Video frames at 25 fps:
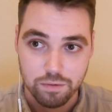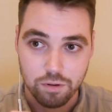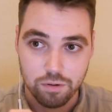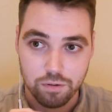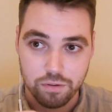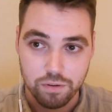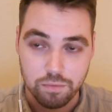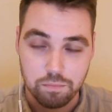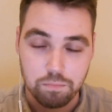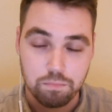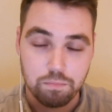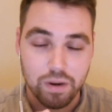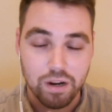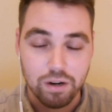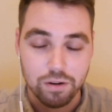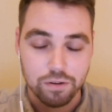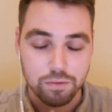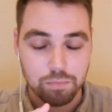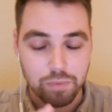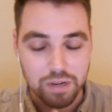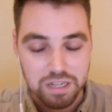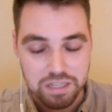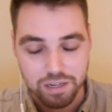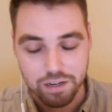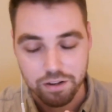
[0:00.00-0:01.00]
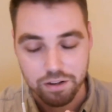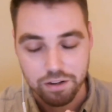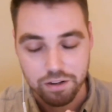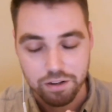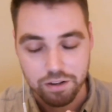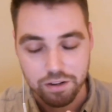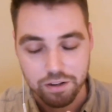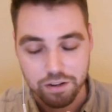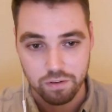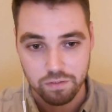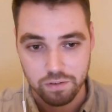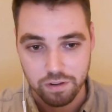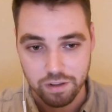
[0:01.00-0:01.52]
You basically don't
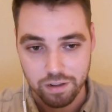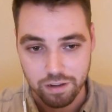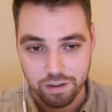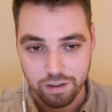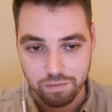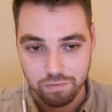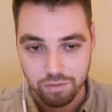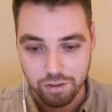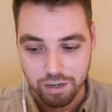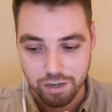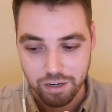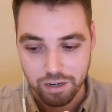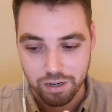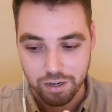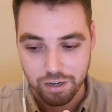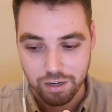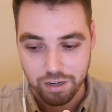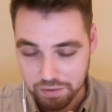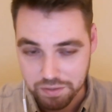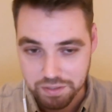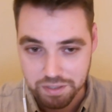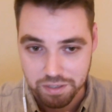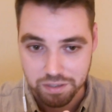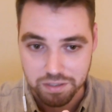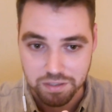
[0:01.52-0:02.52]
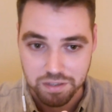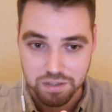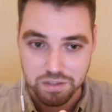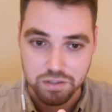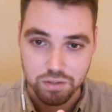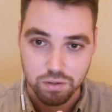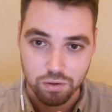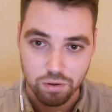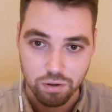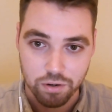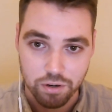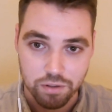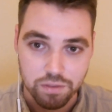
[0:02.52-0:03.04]
have to have any dependencies
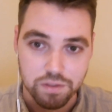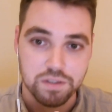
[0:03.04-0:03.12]
installed on